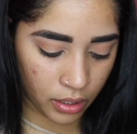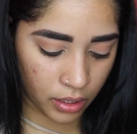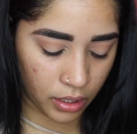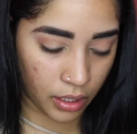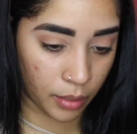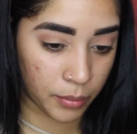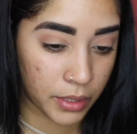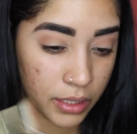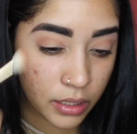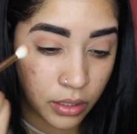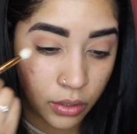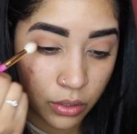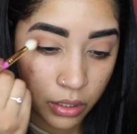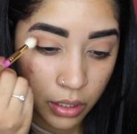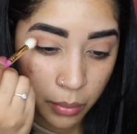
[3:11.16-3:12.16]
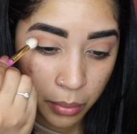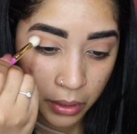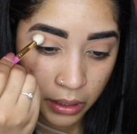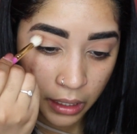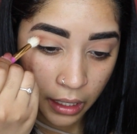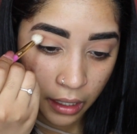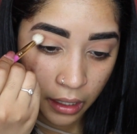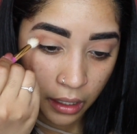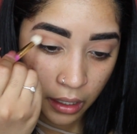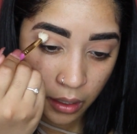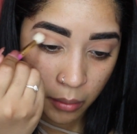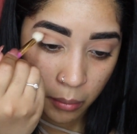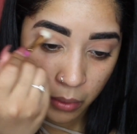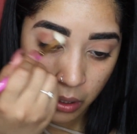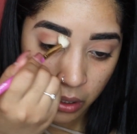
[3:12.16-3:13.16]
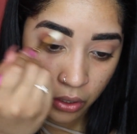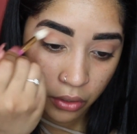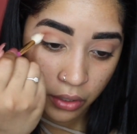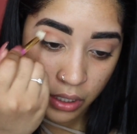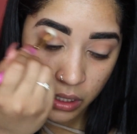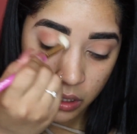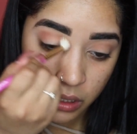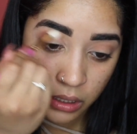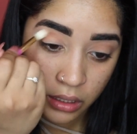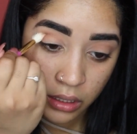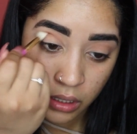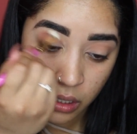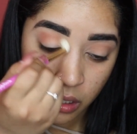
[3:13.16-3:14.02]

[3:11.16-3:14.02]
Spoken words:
And I'm still going to put that in my crease.